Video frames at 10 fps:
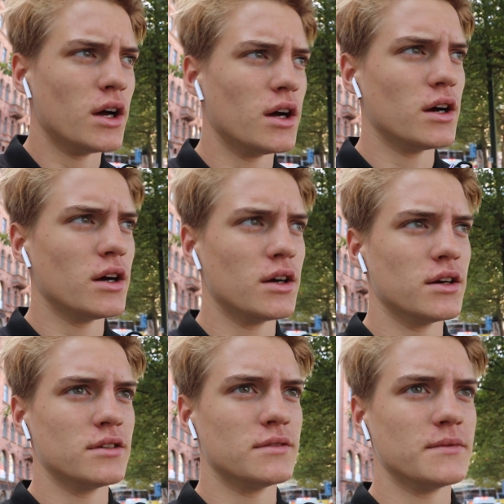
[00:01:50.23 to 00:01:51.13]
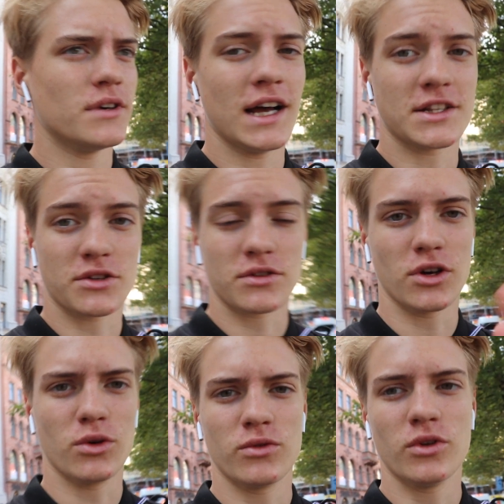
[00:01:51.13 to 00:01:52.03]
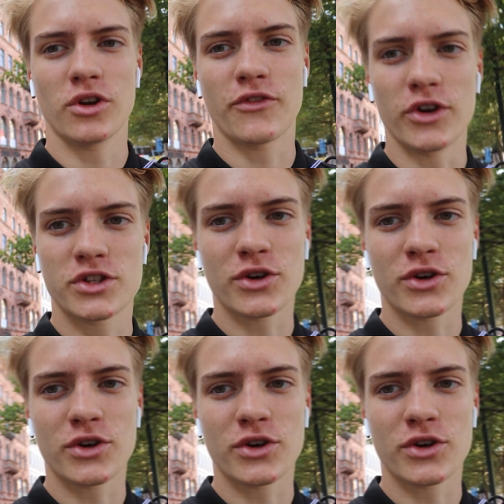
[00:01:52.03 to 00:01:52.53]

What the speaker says: I had to go look for a